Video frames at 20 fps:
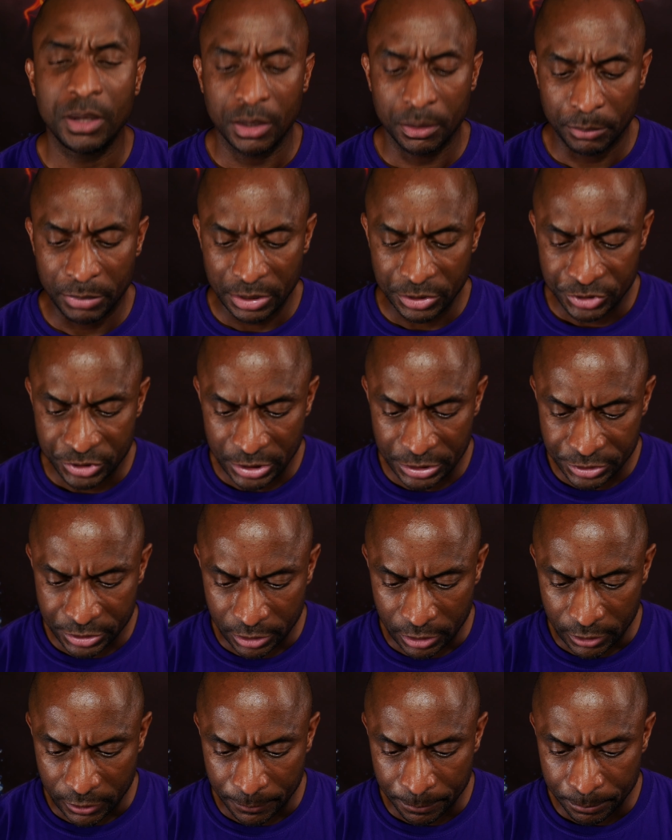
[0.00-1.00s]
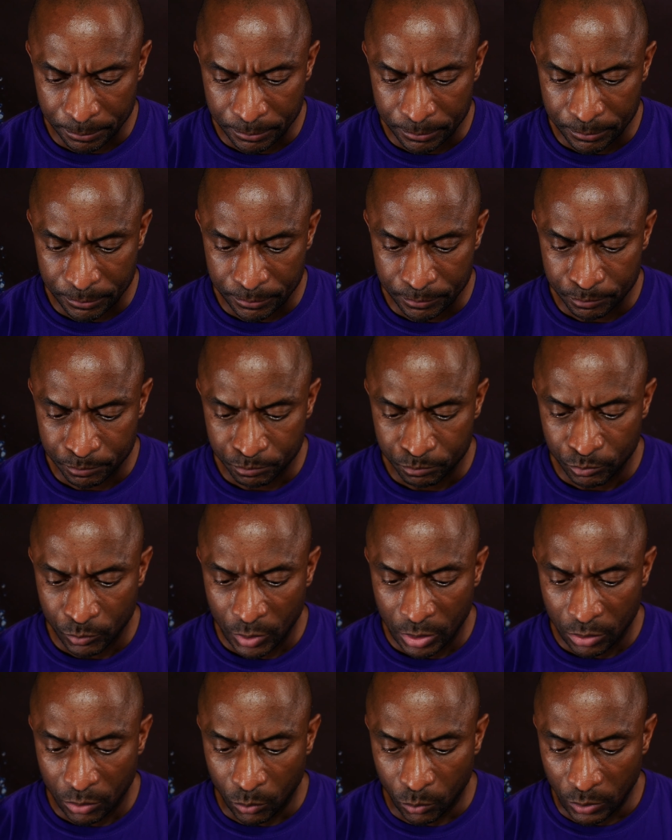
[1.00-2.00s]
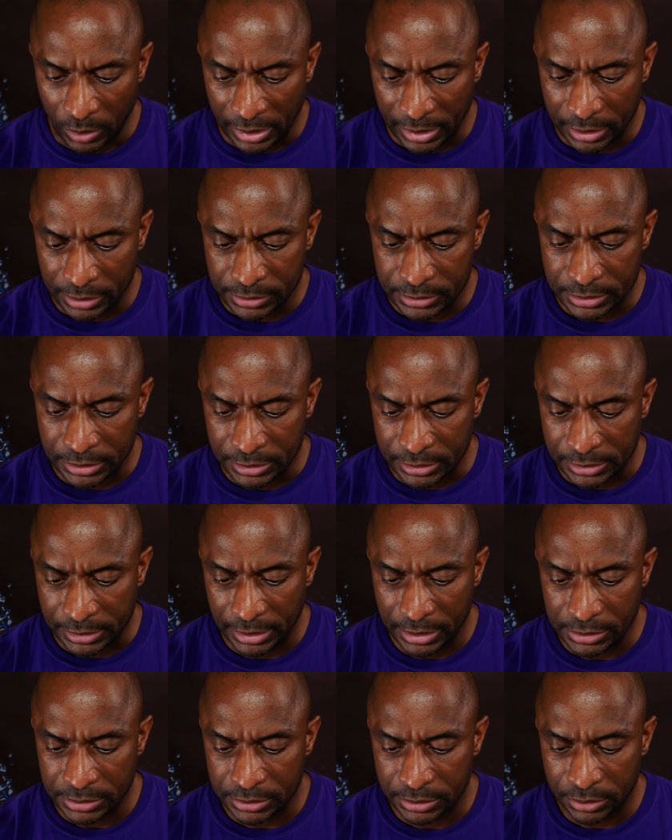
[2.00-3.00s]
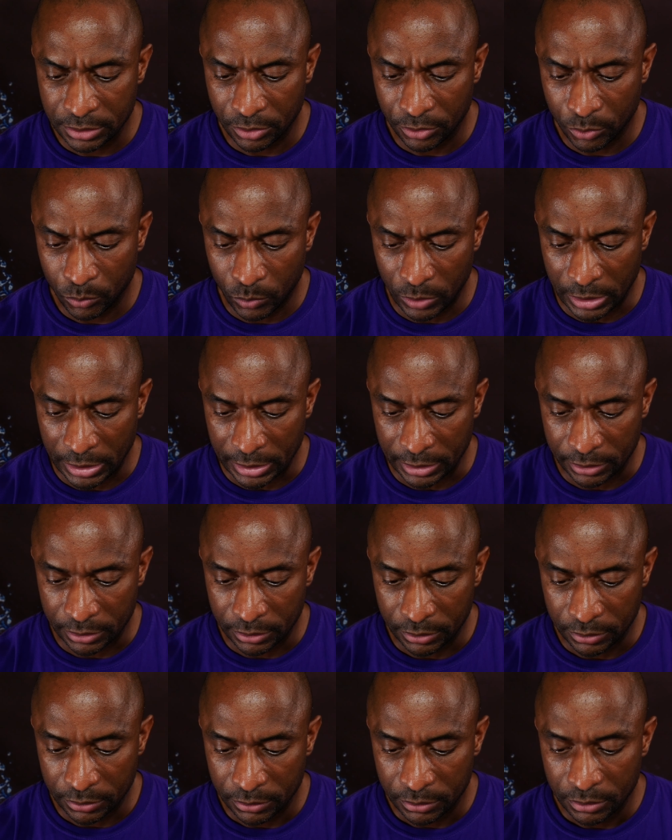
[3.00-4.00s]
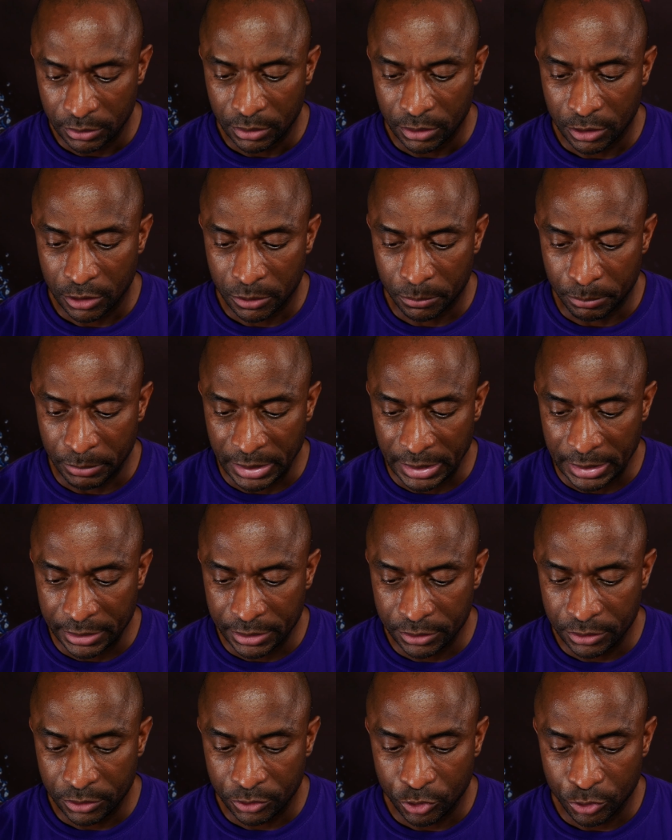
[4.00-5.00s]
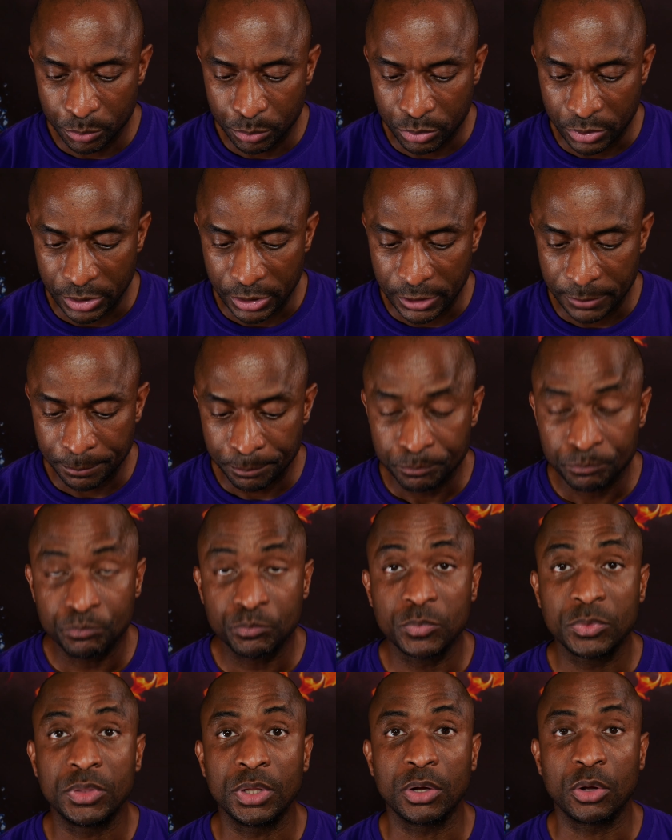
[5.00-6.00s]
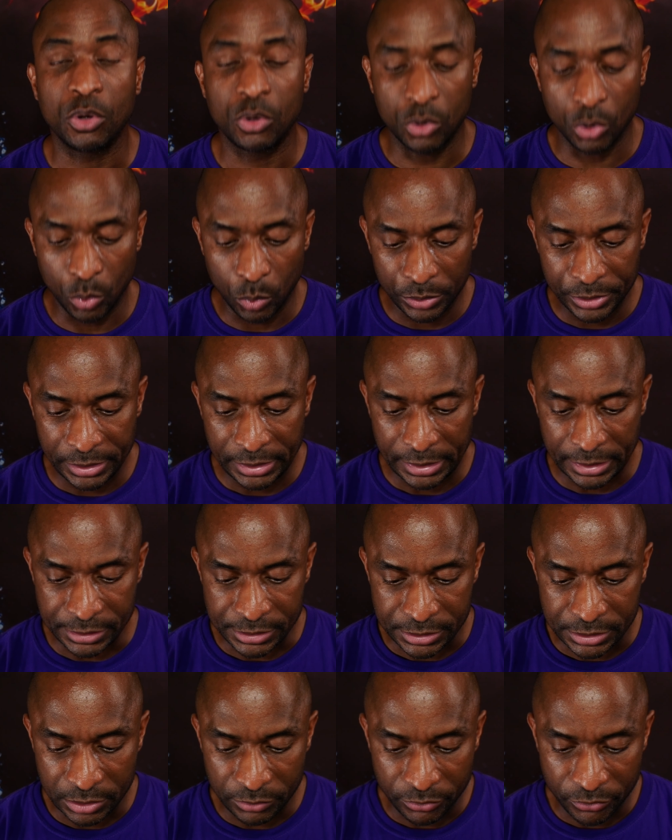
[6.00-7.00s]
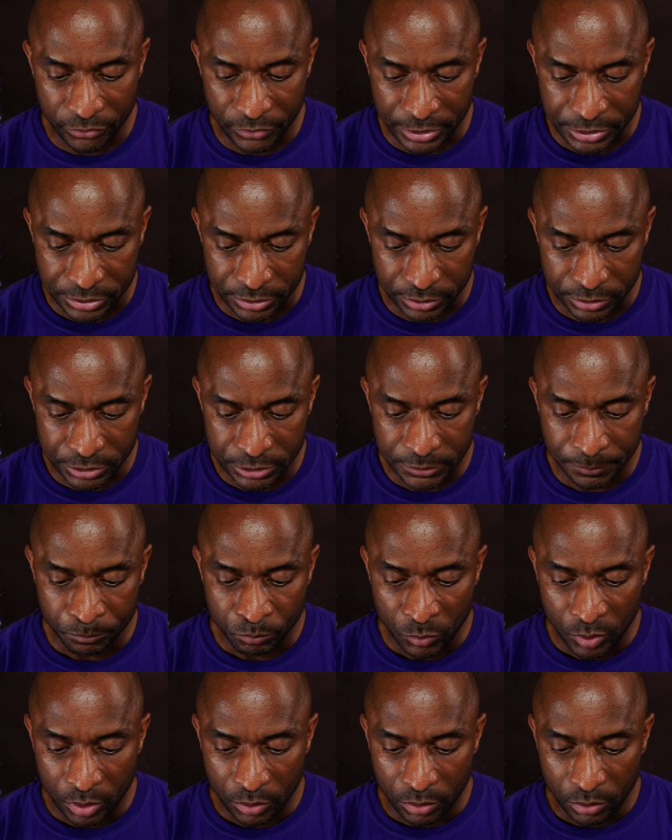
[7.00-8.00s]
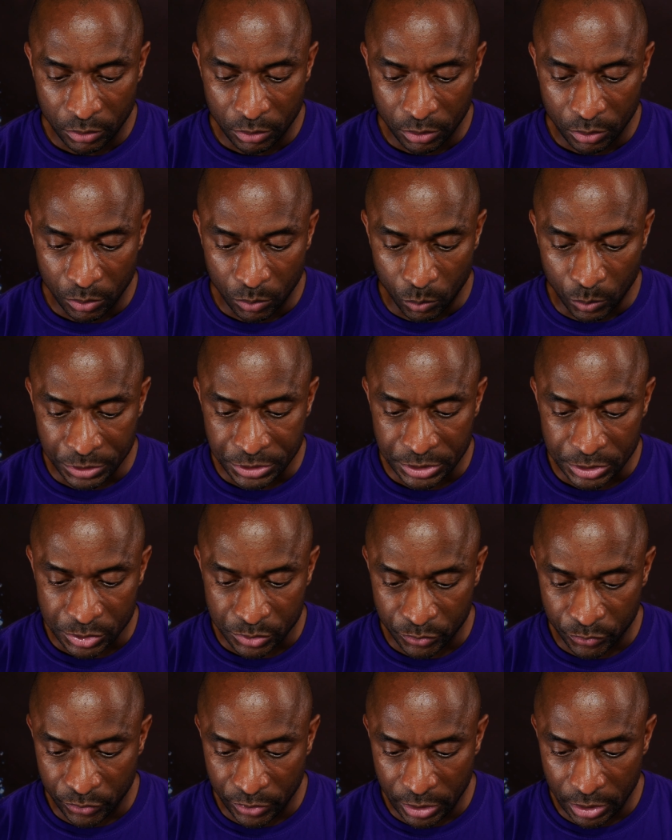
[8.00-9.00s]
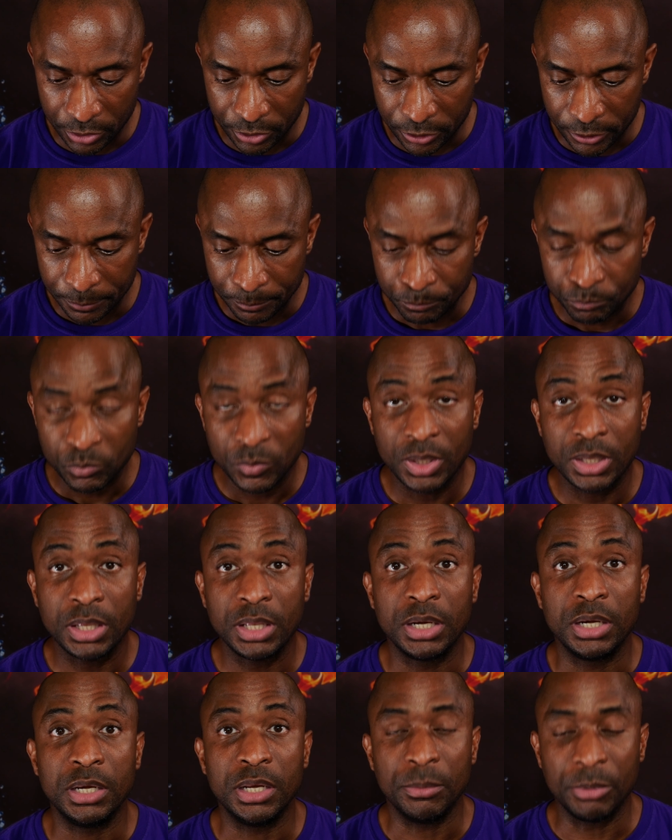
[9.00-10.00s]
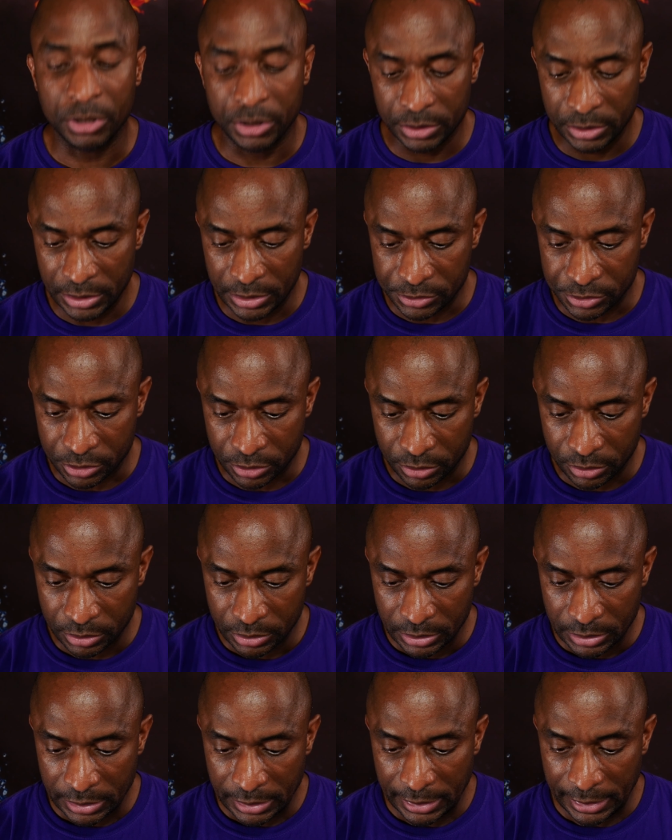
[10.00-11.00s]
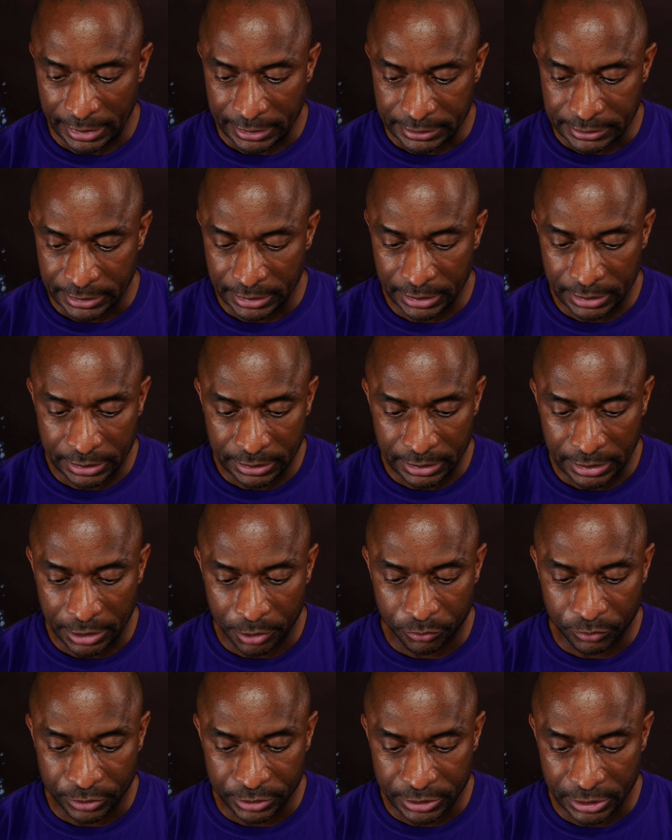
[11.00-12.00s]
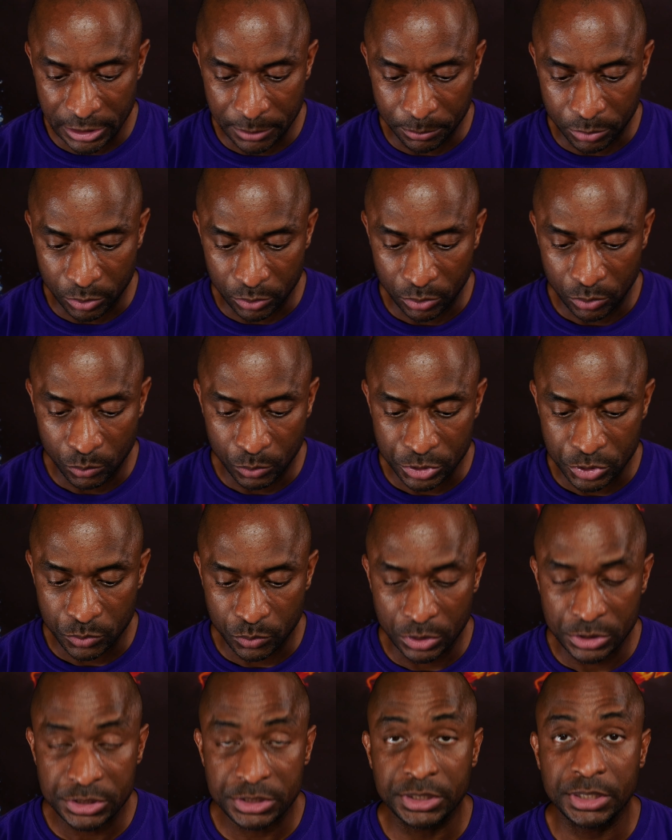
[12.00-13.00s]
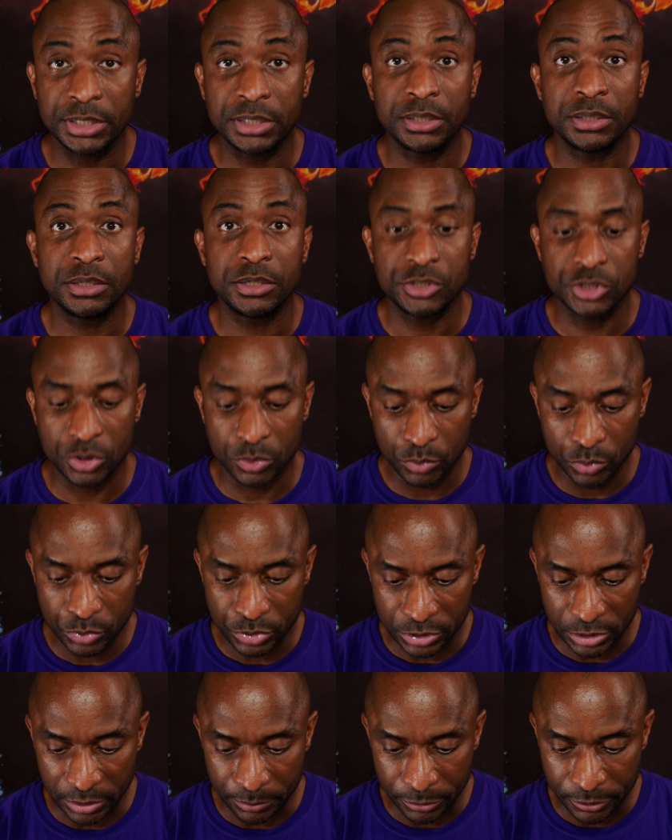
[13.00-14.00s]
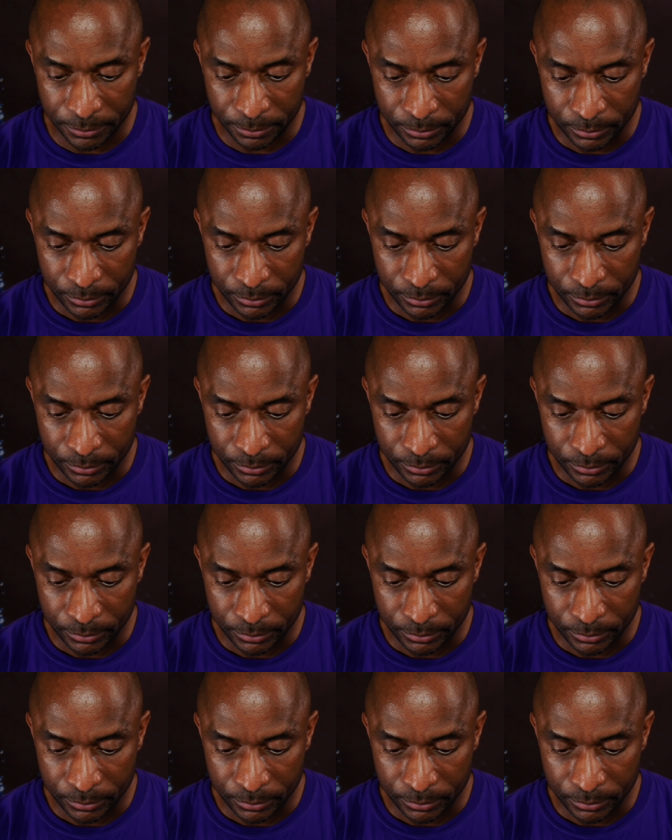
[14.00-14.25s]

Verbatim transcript: Belshazzar, whilst he tasted the wine, commanded to bring the golden and silver vessels which his father Nebuchadnezzar had taken out of the temple which was in Jerusalem,